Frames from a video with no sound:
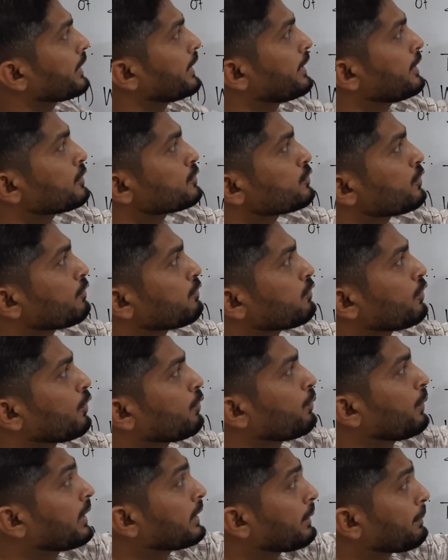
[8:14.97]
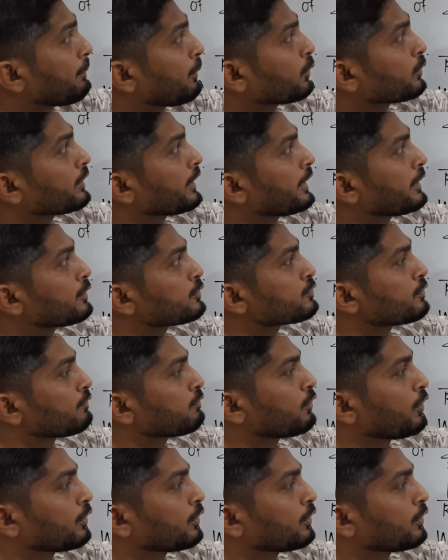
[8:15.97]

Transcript: radius of 1 upon radius of